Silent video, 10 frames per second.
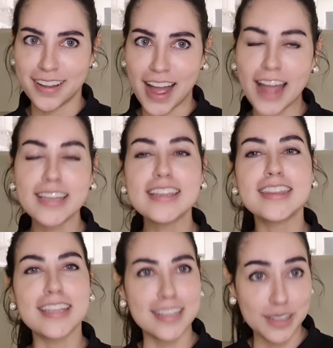I
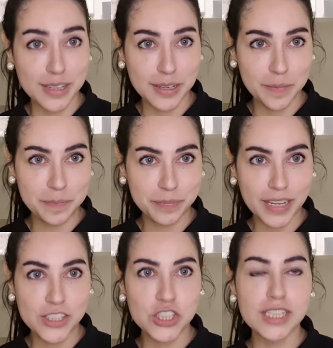think
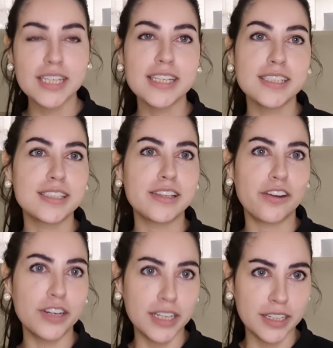she is
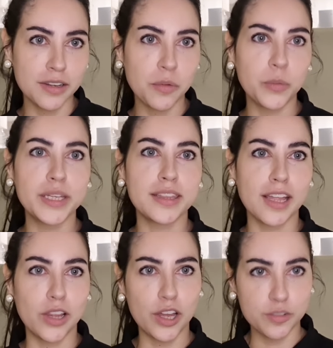learning with
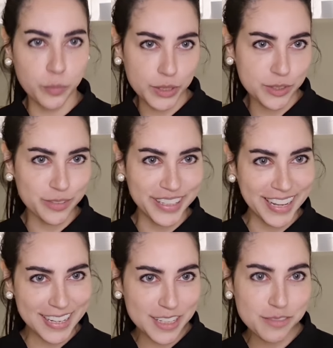a lot of Puerto
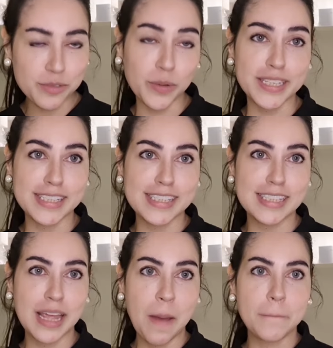Rican
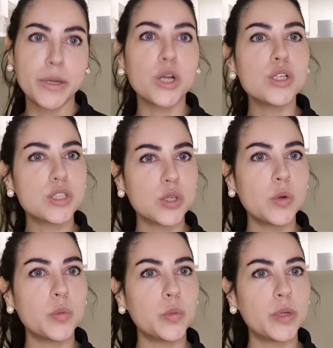influence, but
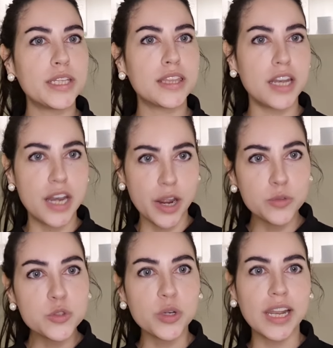also with
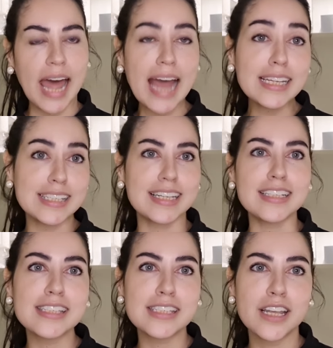neutral
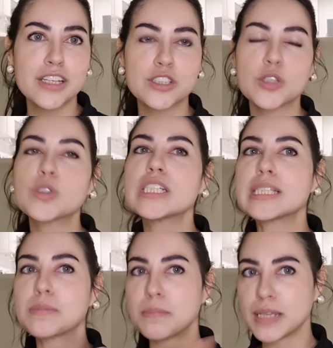accents, so
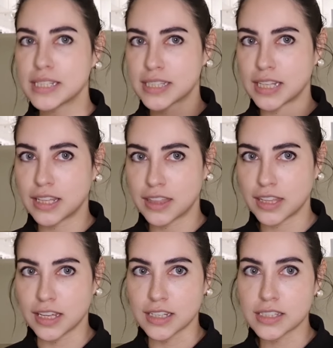she's mixing
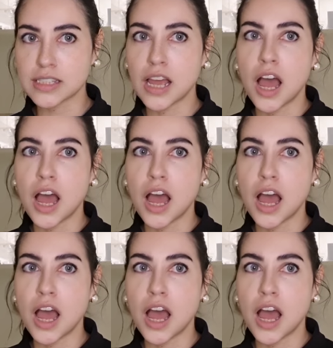things.